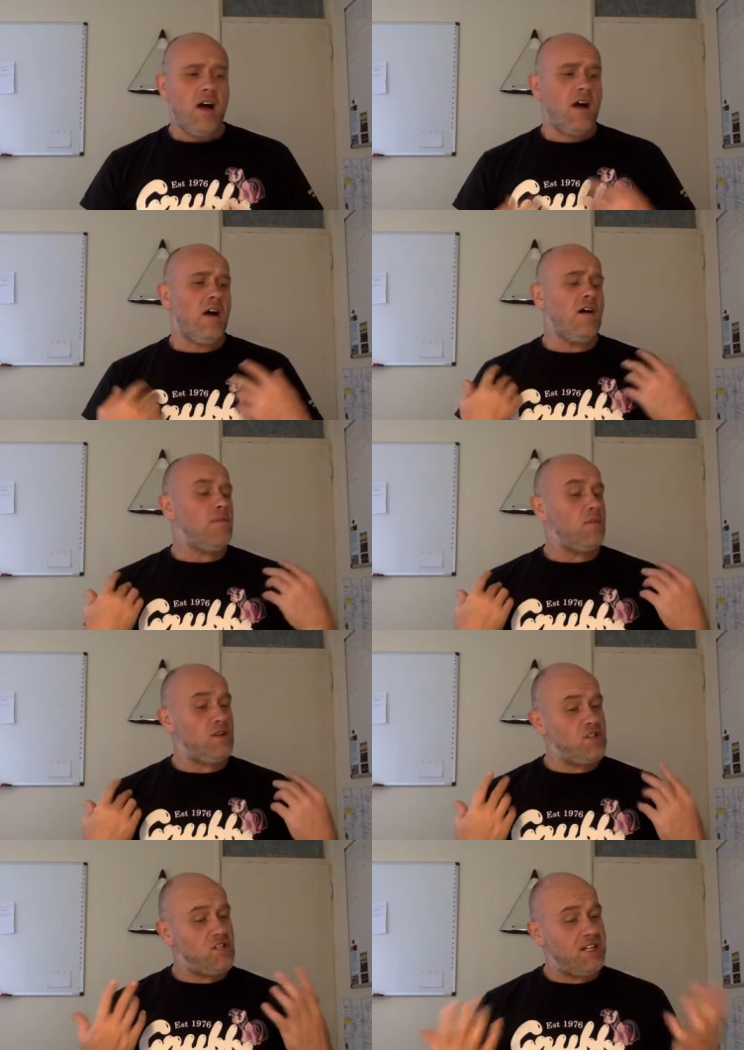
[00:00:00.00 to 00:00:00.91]
Um,
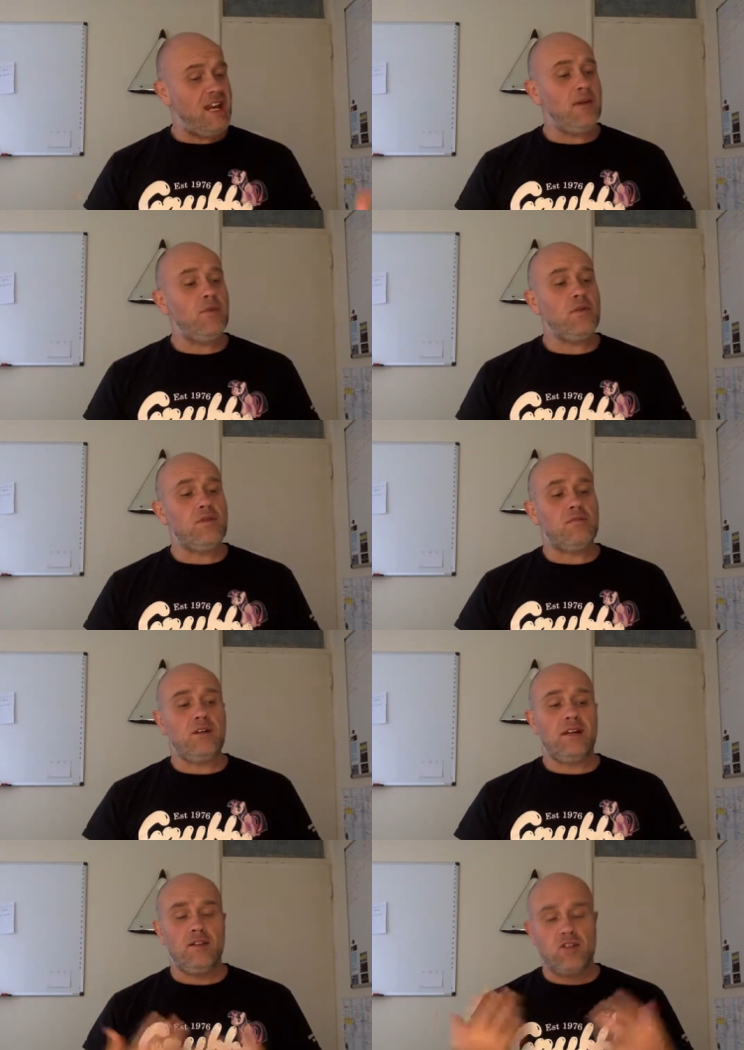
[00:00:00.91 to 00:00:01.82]
and she came up with a
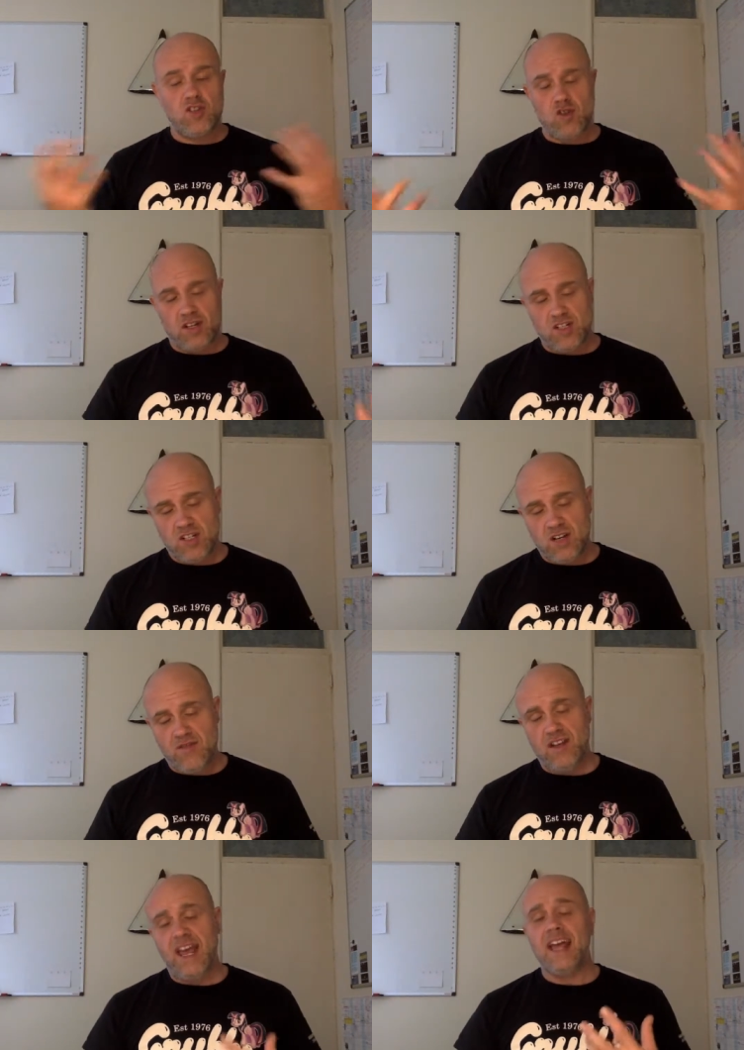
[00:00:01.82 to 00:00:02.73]
really good strategy
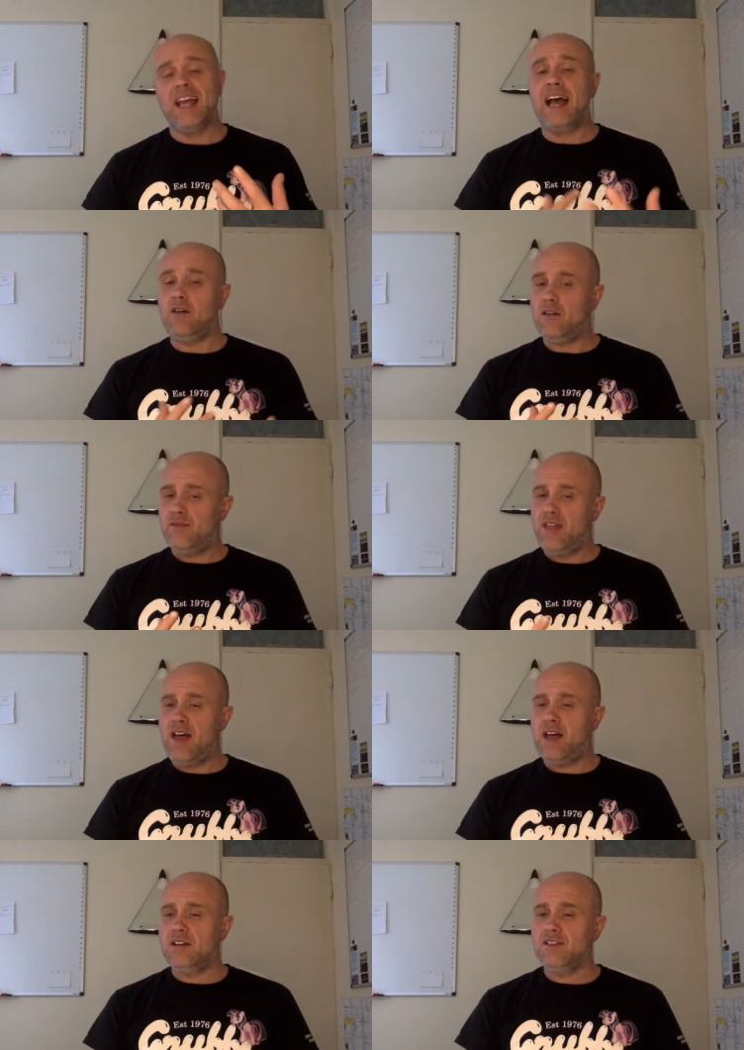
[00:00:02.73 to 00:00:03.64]
for getting out of
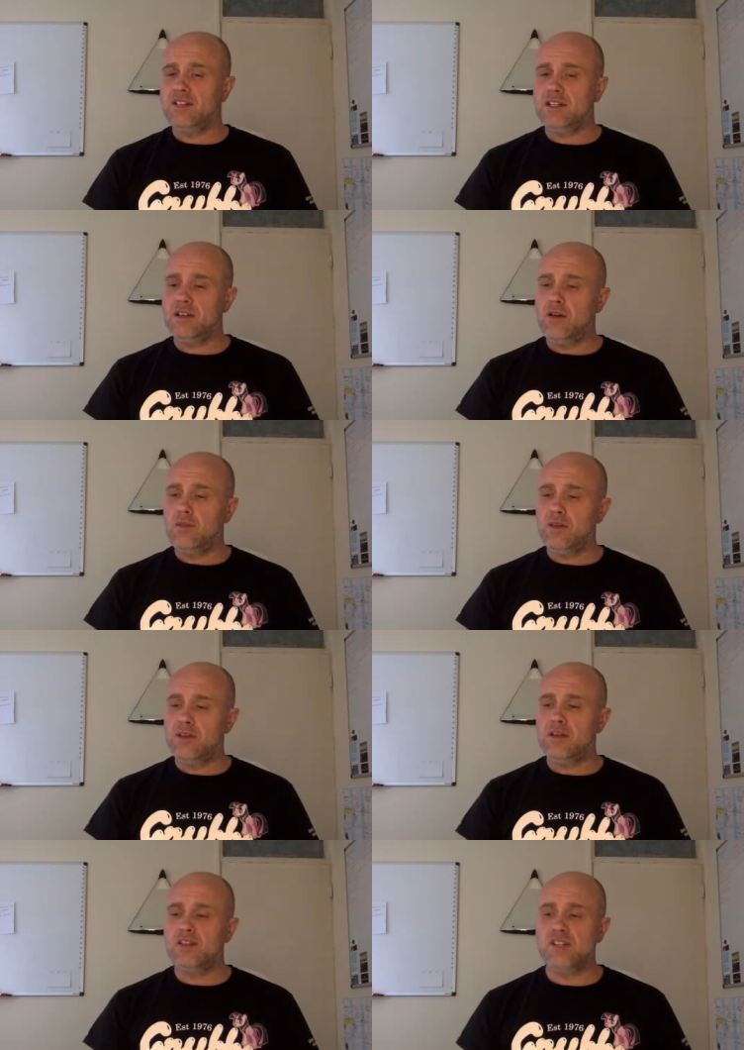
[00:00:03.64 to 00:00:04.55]
that. And she told me
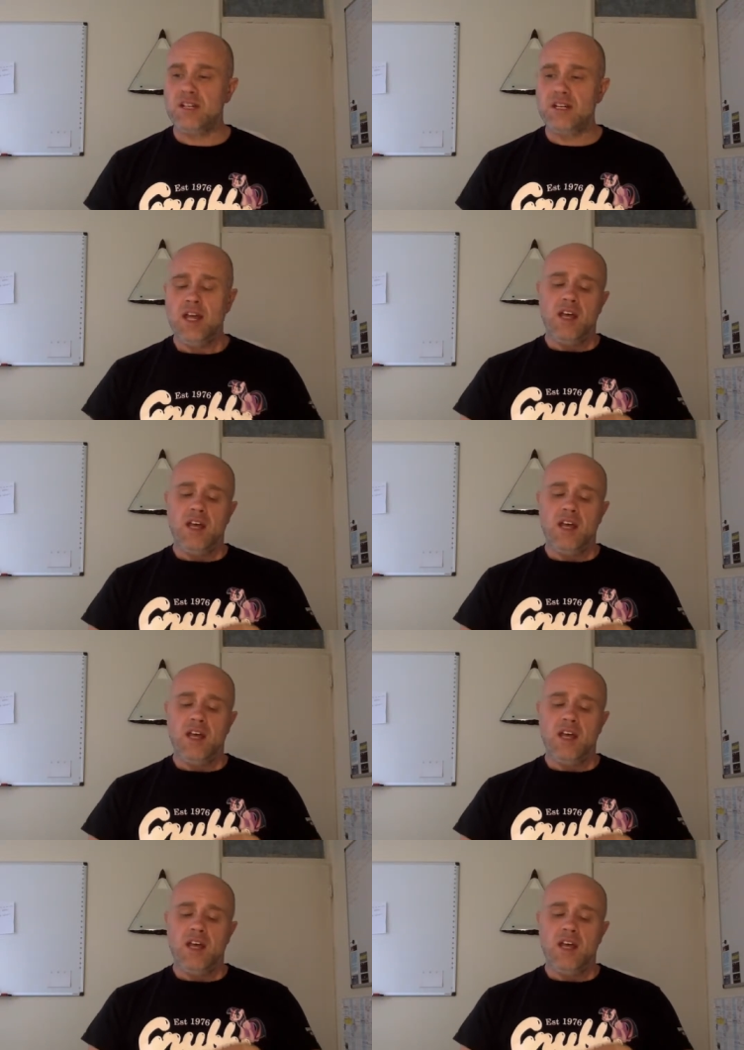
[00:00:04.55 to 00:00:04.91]
that she